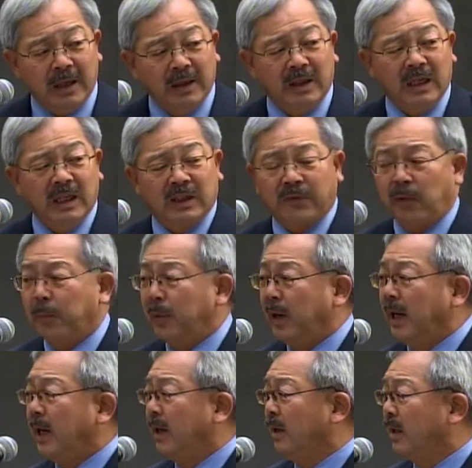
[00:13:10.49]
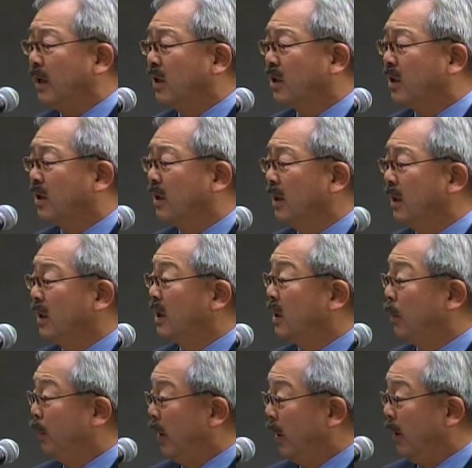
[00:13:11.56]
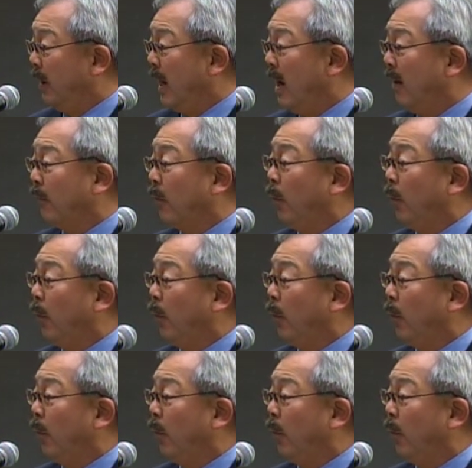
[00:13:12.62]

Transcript: entities for bringing this spirit out,